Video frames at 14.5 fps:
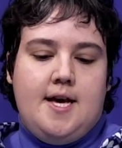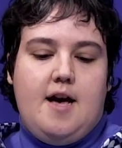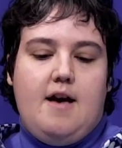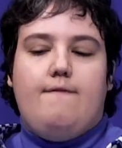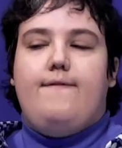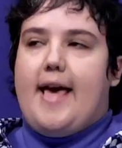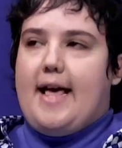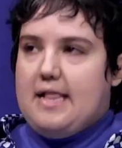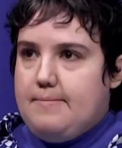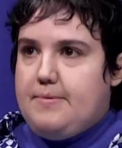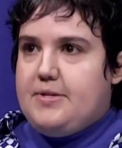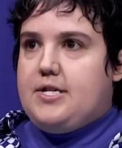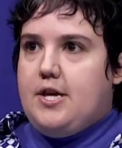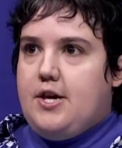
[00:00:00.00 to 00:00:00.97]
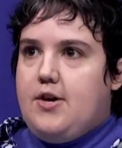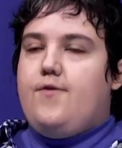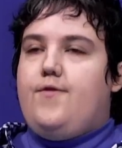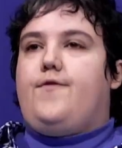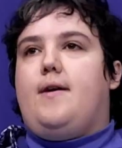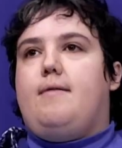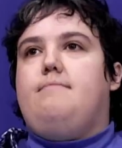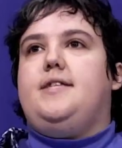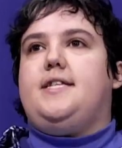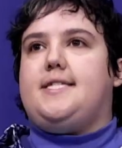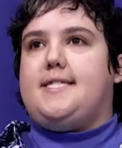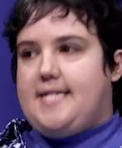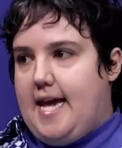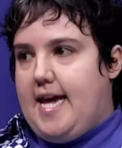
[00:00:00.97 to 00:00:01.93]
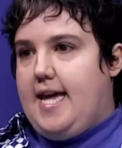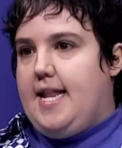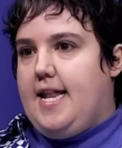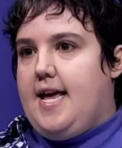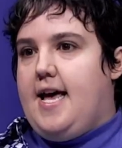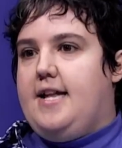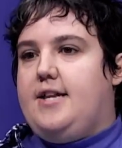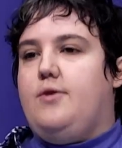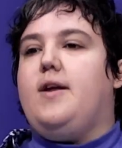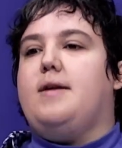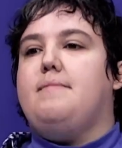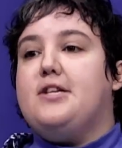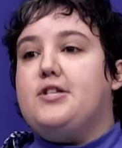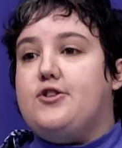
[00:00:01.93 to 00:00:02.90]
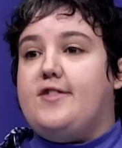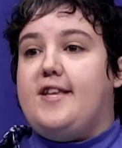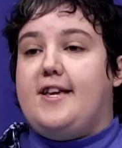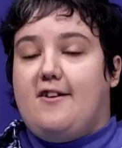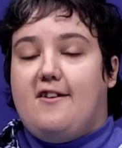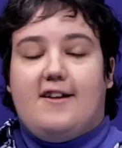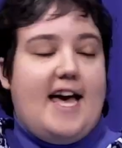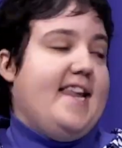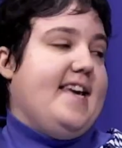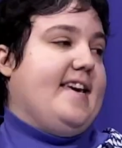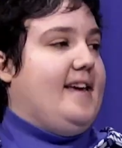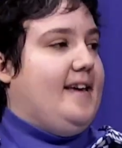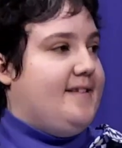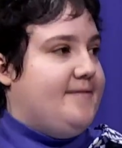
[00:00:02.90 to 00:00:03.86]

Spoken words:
available to you from the state, and you want to make sure that you're getting it.